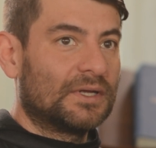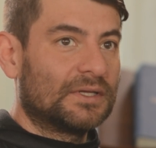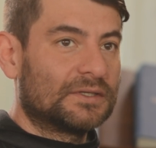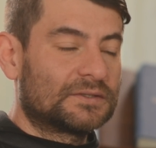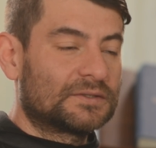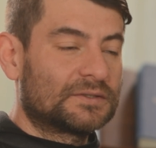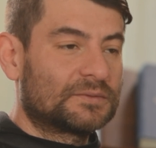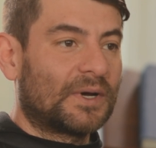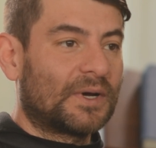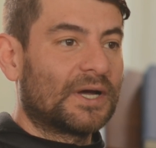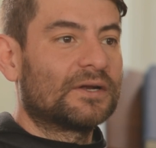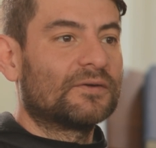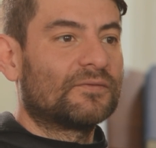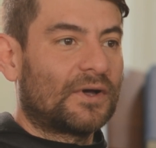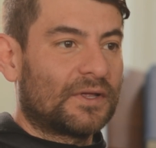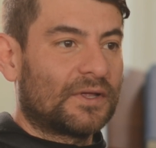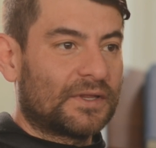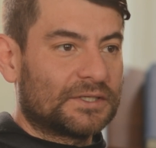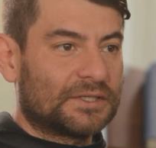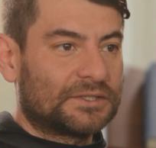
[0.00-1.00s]
in spite
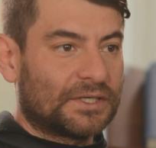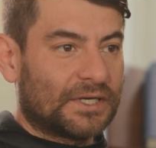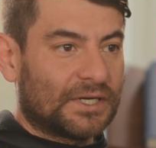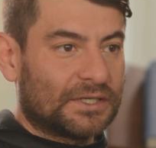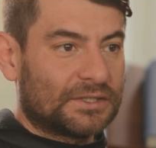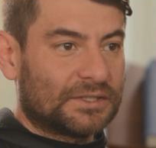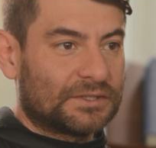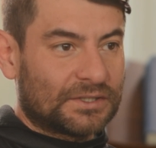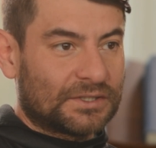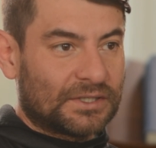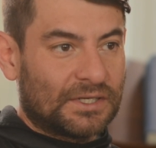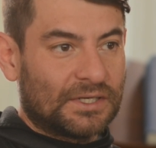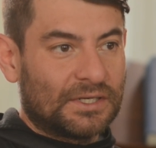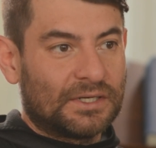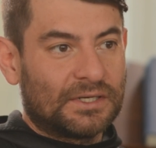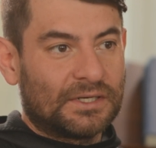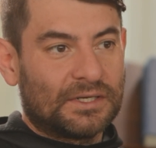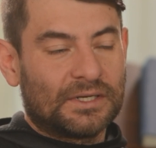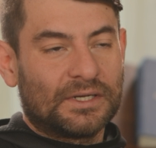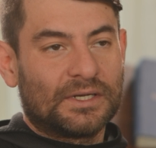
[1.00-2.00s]
of all that change. Right.
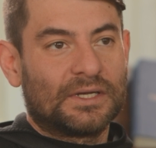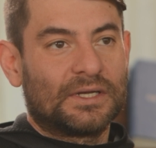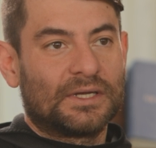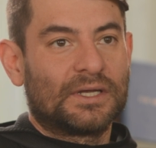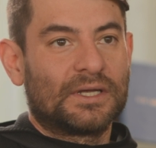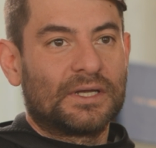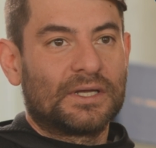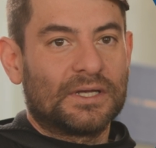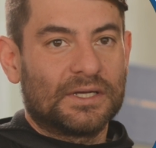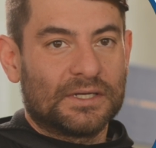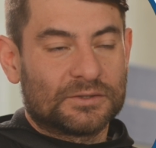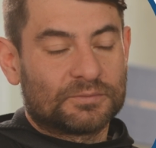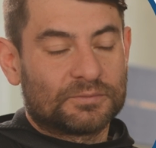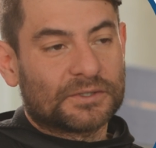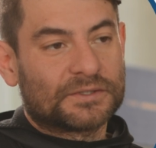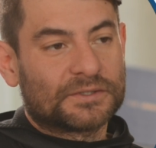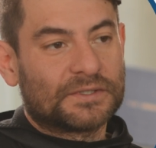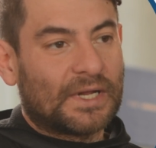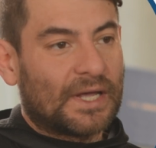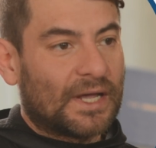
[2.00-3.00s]
Is
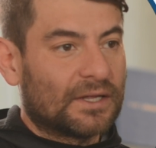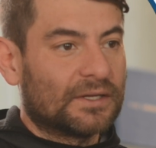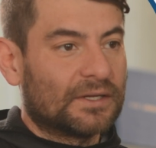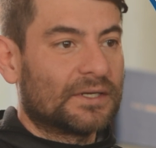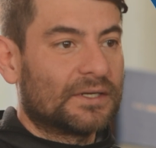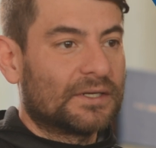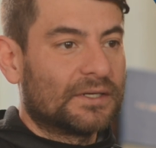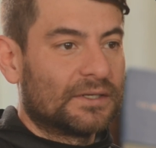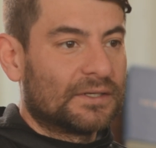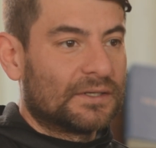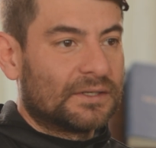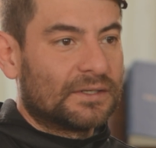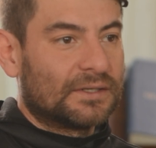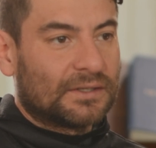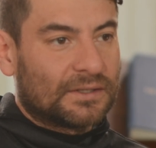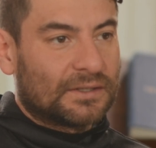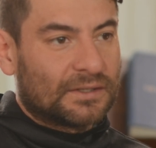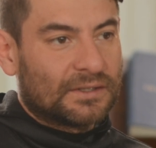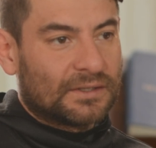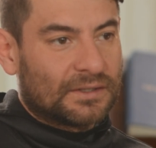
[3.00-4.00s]
personality,
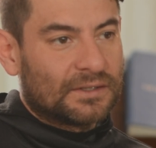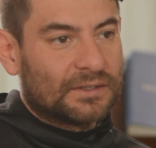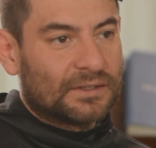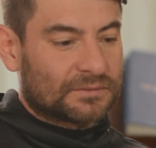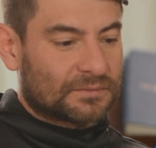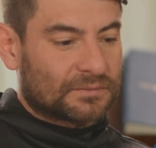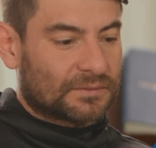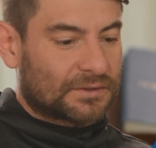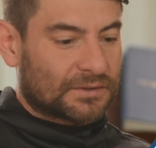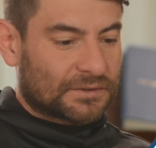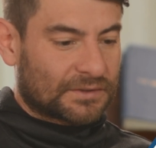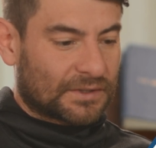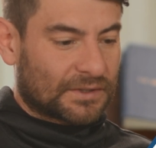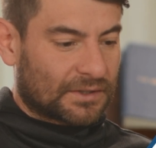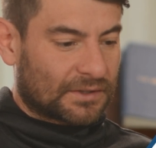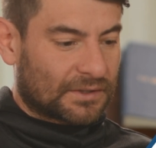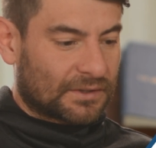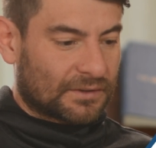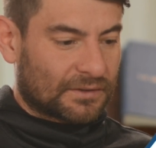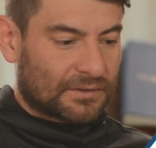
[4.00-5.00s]
is what they're
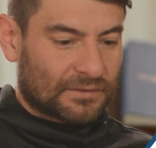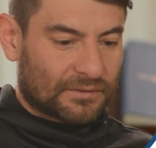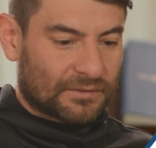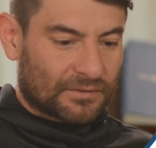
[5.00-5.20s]
saying here.